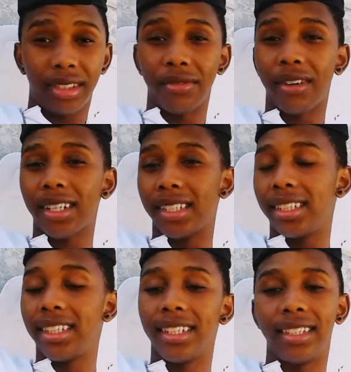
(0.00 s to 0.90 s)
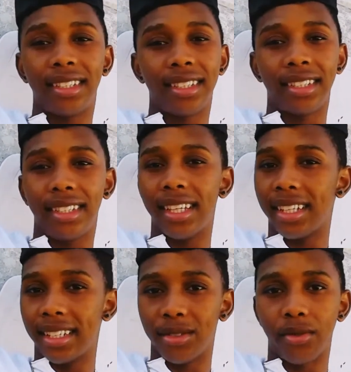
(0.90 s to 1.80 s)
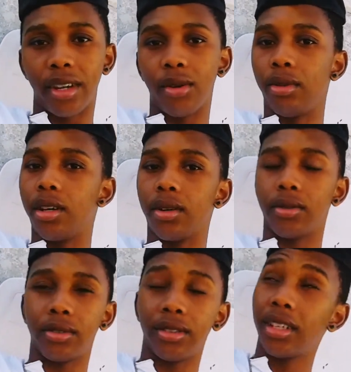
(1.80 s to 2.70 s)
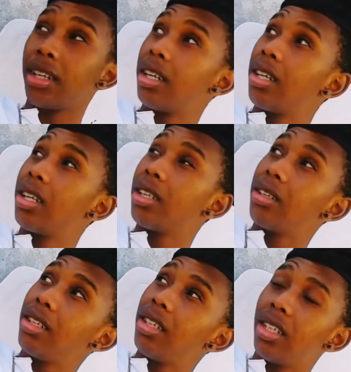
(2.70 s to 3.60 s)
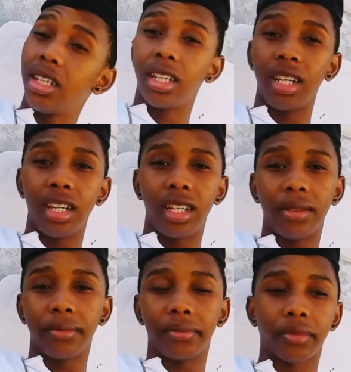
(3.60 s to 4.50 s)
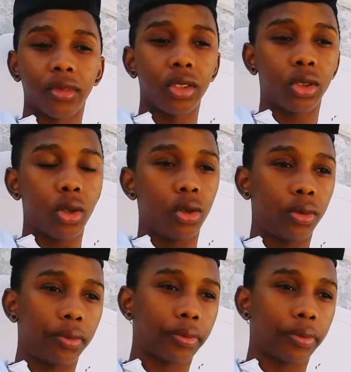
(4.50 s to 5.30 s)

if I see it, then it's real, though. You get it? So,